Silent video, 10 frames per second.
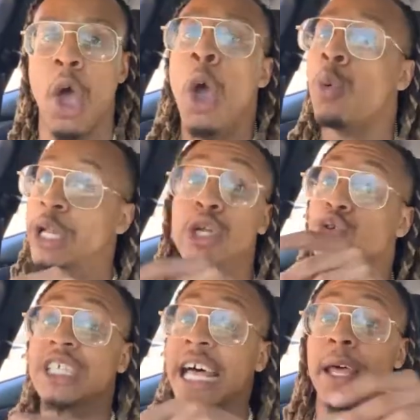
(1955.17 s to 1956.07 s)
When you
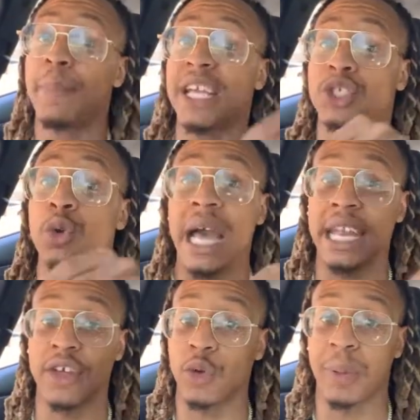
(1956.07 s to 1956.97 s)
tell a bitch you got
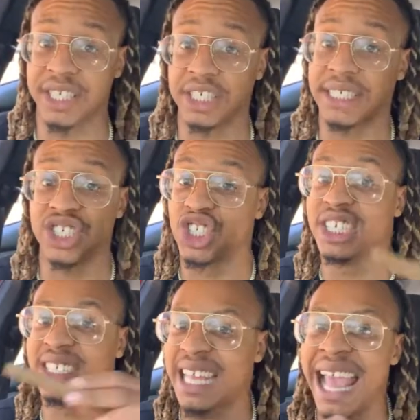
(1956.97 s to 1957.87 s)
other bitches and she
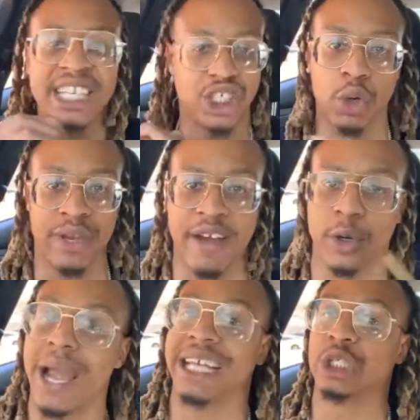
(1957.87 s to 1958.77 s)
stays, she'll never
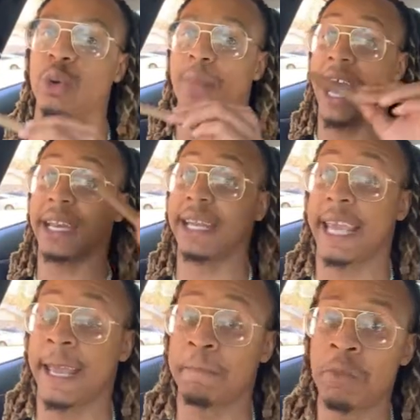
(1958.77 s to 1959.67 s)
ask you about it
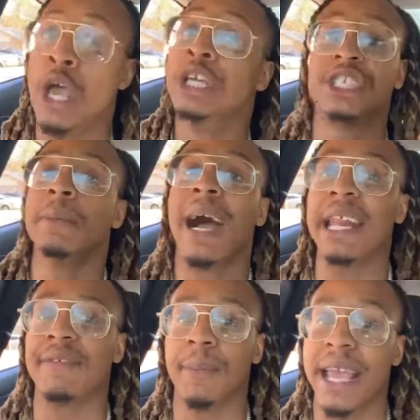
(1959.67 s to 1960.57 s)
again. She might
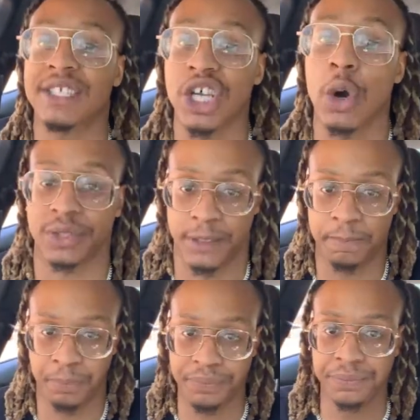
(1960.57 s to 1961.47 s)
even make jokes.
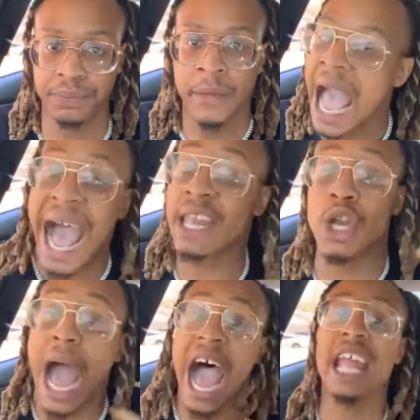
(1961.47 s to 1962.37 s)
I